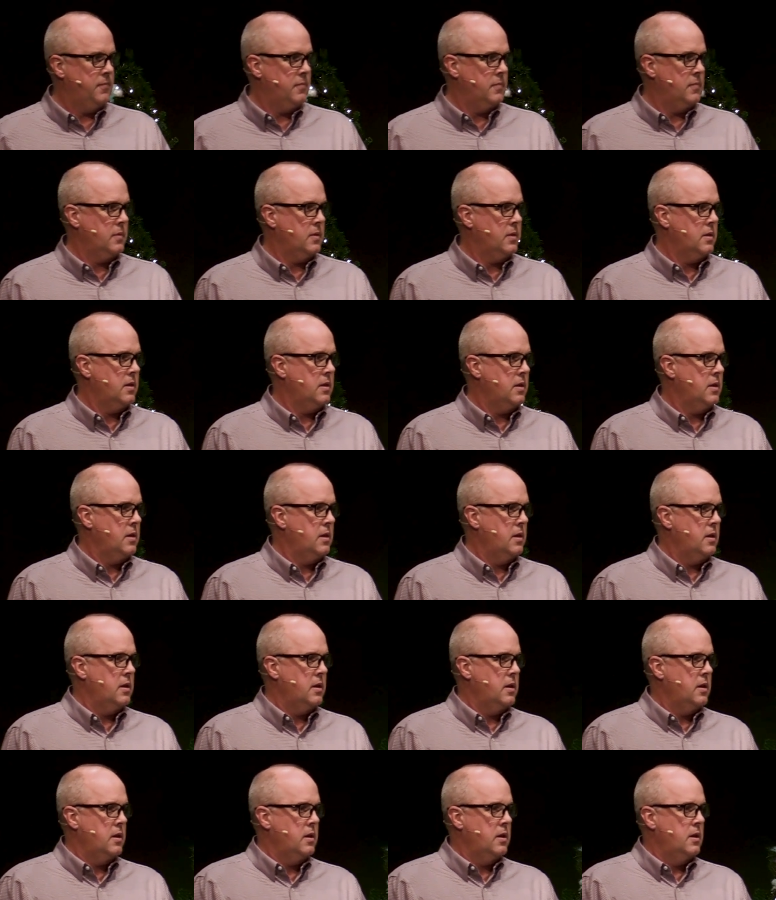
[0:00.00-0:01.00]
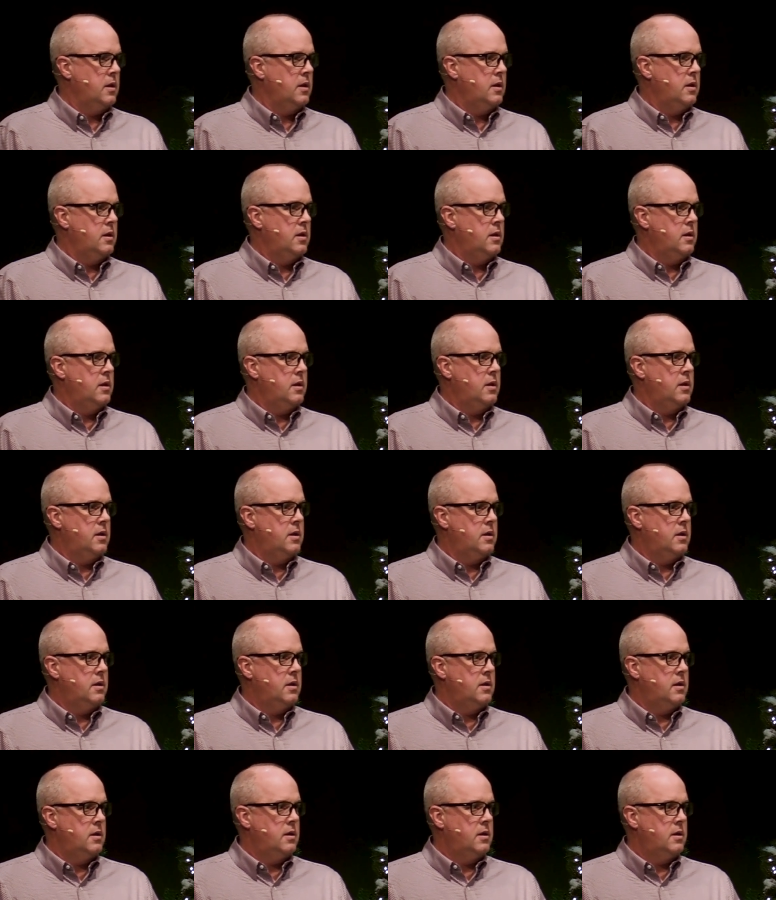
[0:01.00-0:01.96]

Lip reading: [no speech]